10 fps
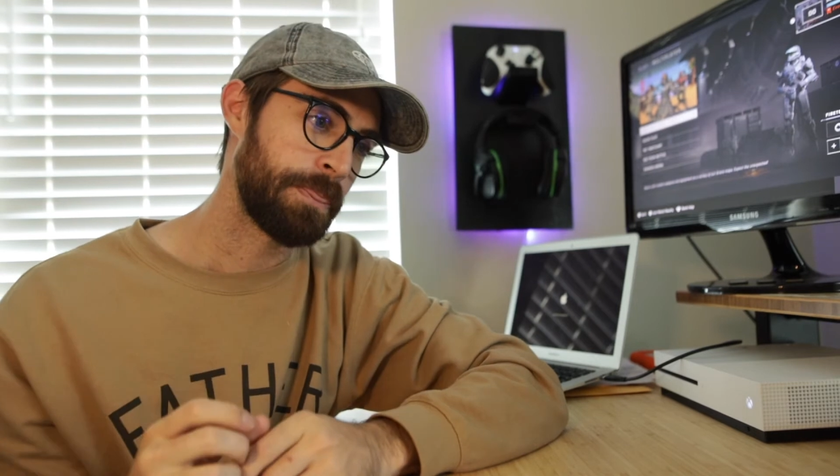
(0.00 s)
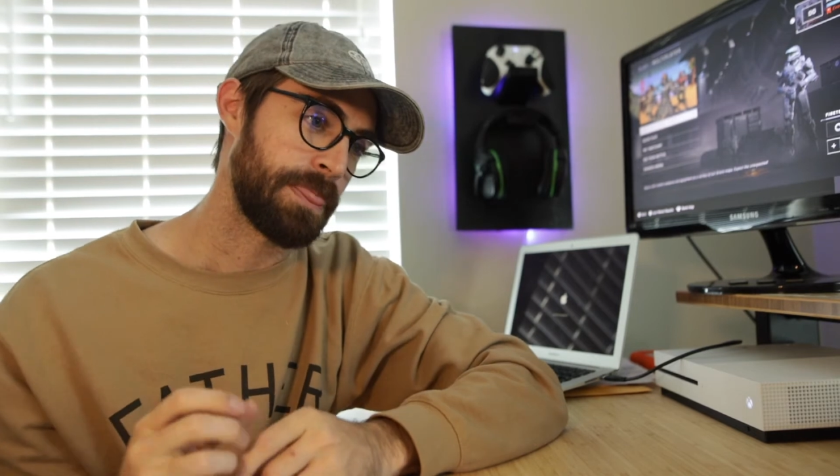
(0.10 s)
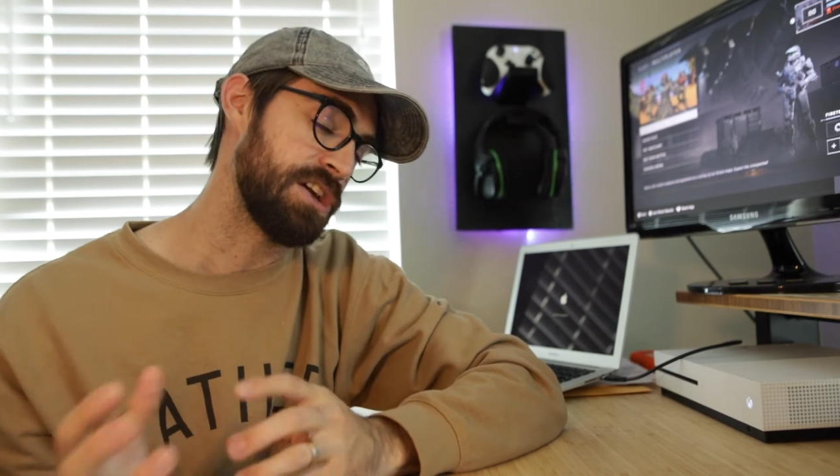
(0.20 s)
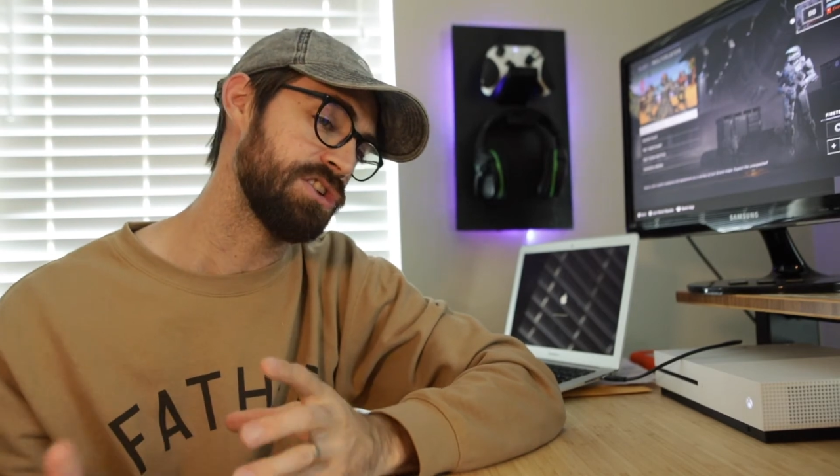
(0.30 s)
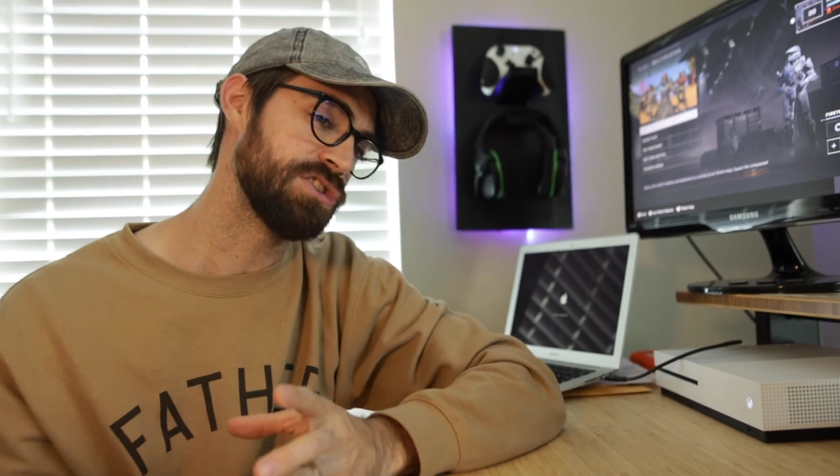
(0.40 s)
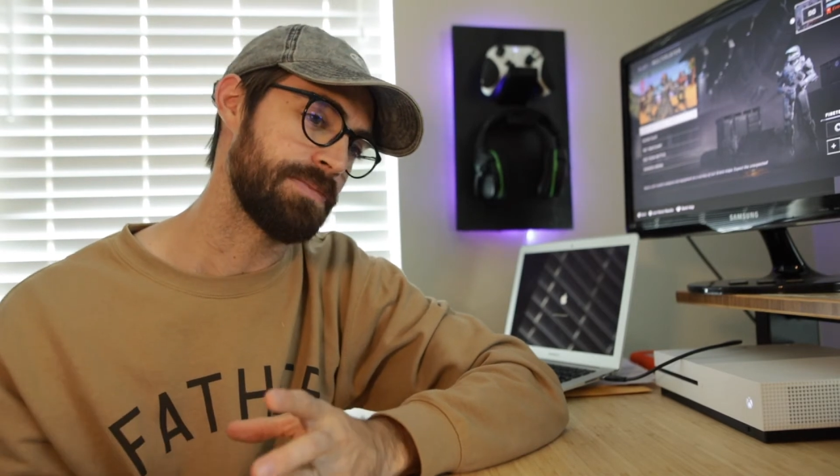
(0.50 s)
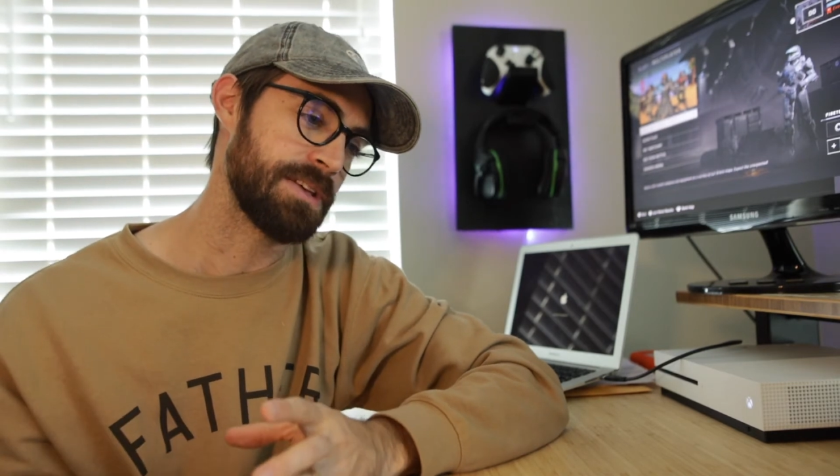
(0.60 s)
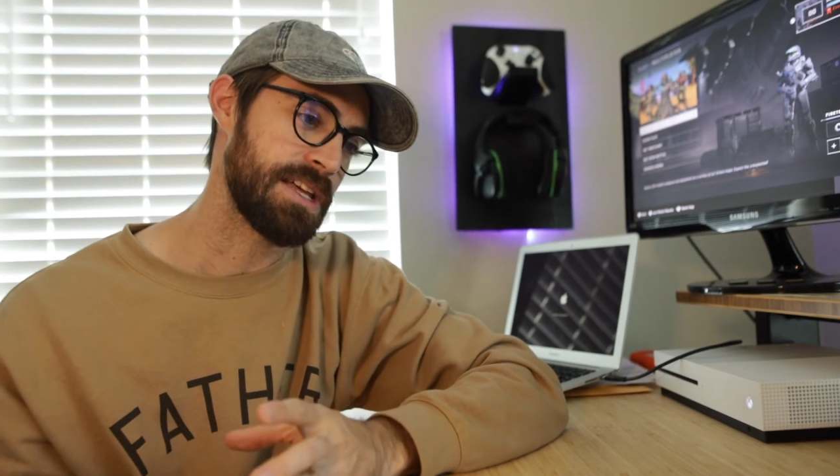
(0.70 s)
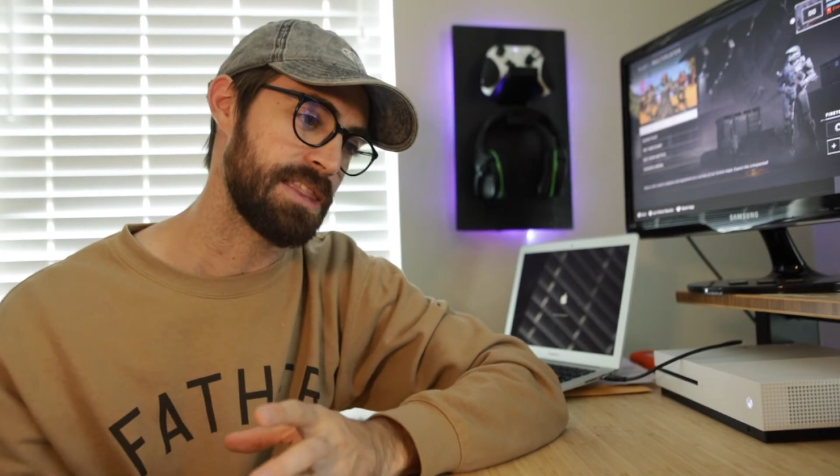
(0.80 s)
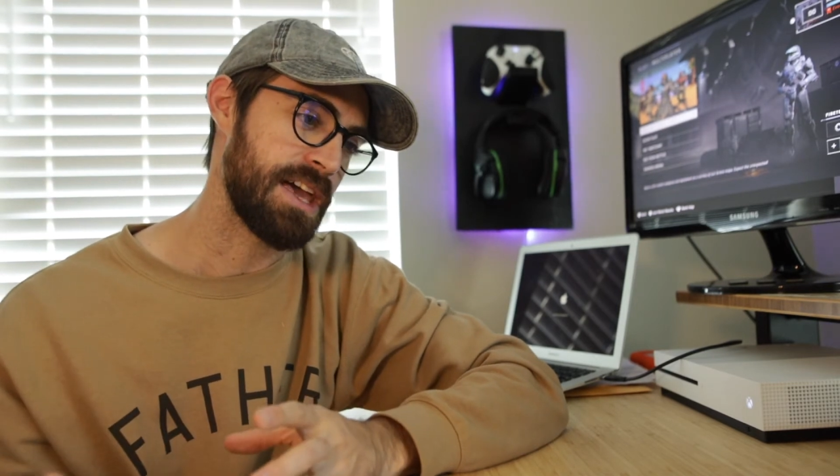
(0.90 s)
I could do something
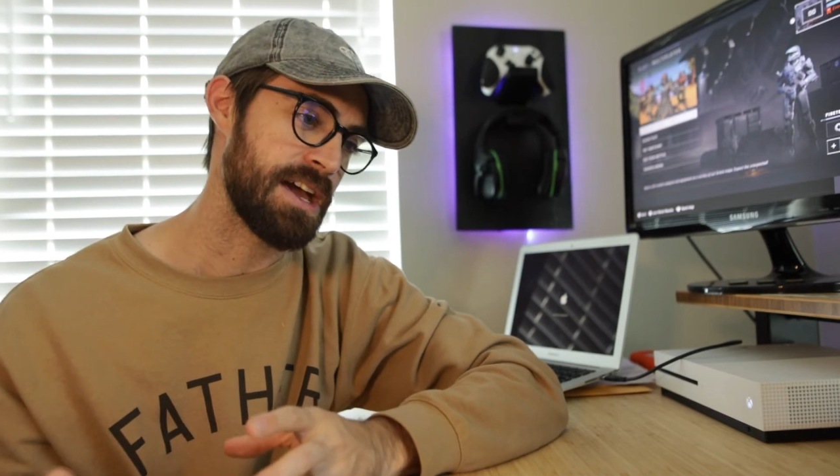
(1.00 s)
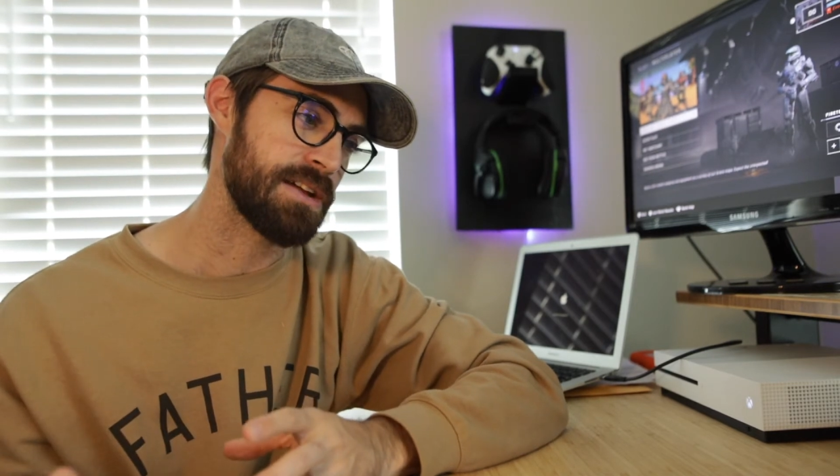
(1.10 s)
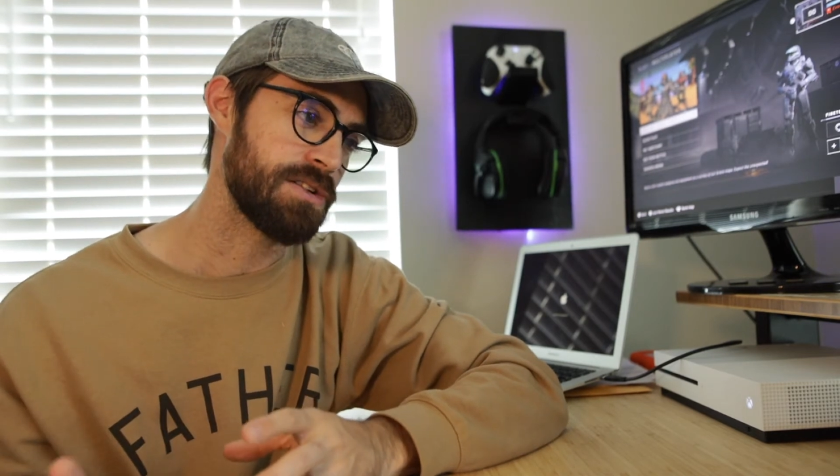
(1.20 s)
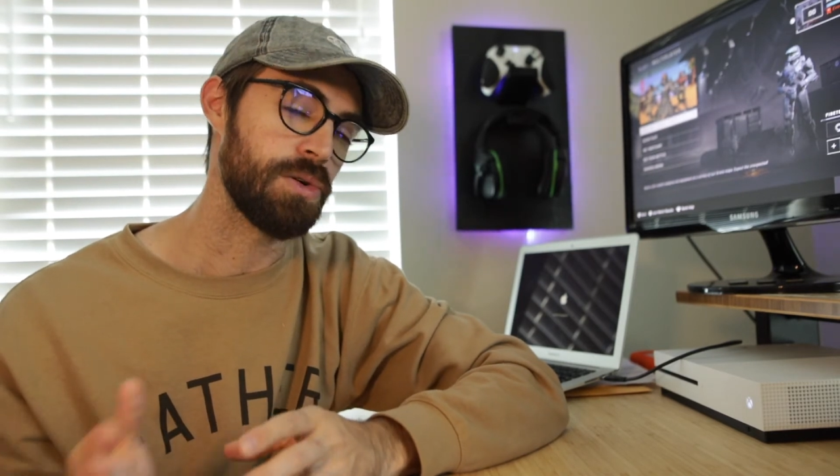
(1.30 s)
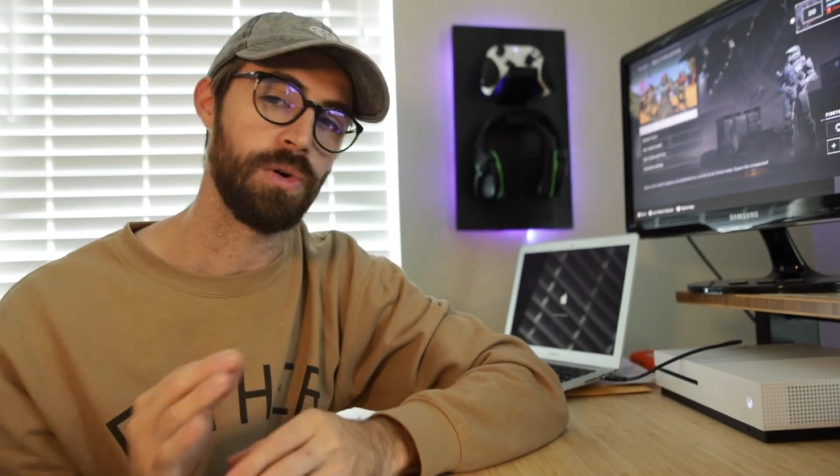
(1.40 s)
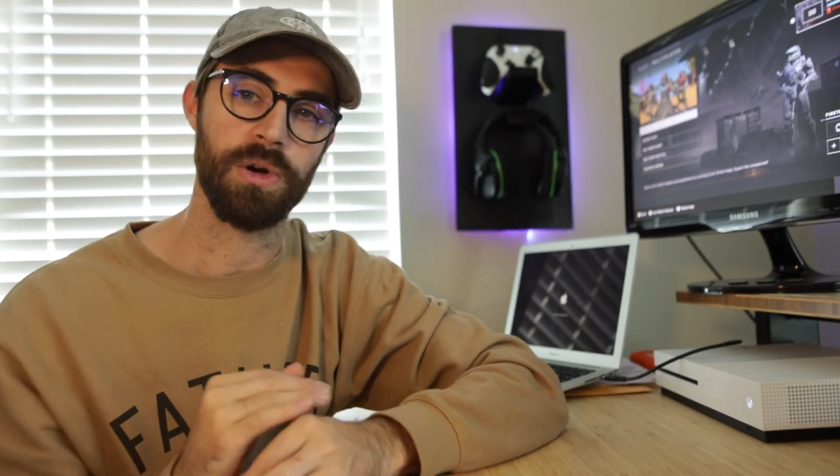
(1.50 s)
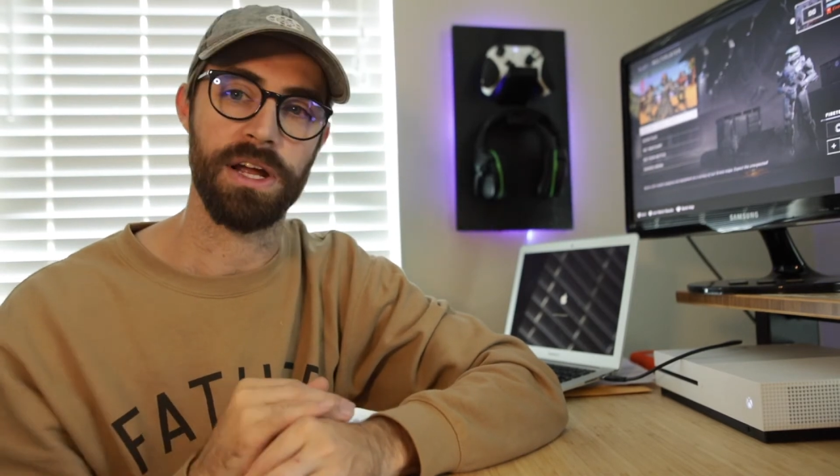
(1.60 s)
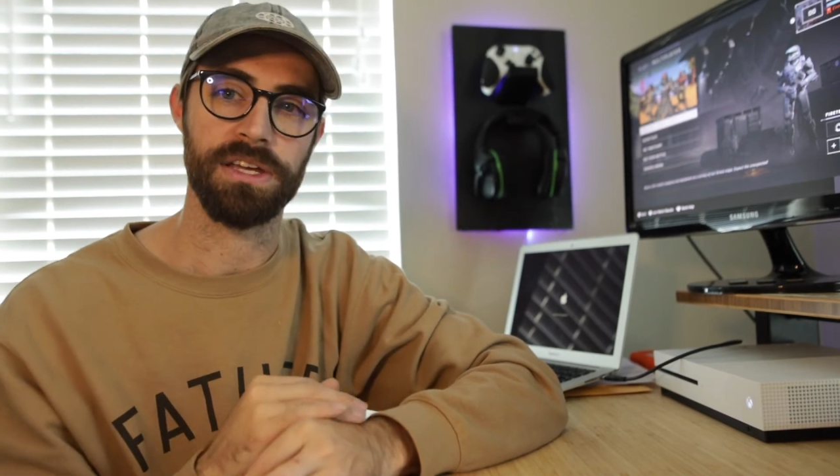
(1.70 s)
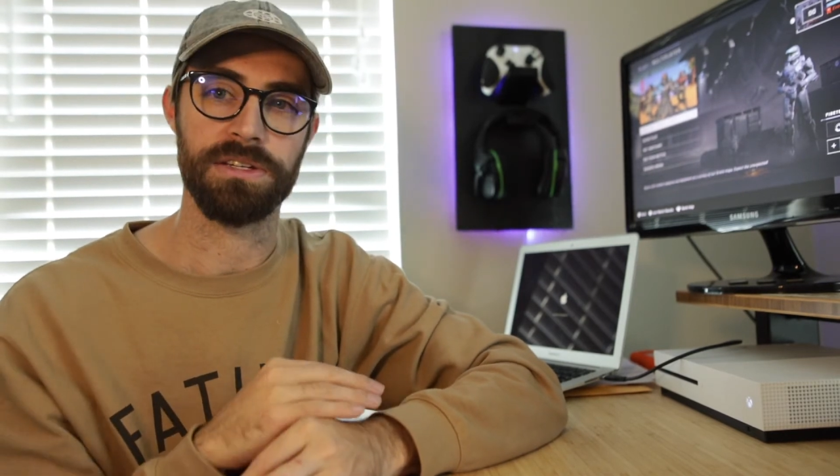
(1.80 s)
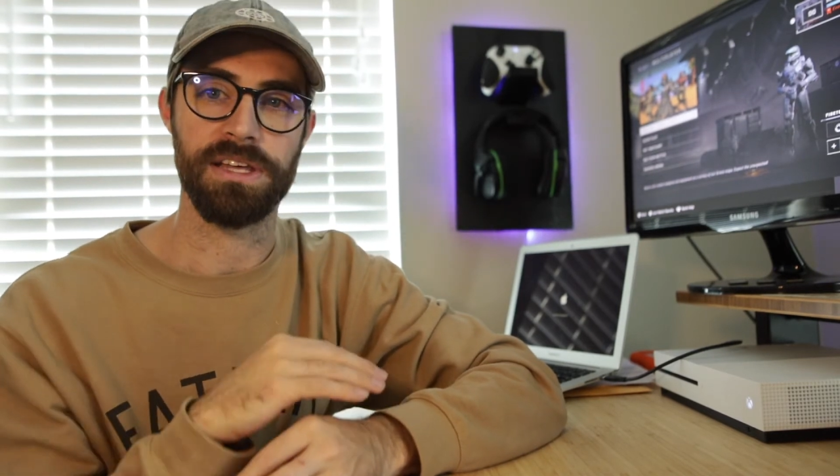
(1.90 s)
like that, or I could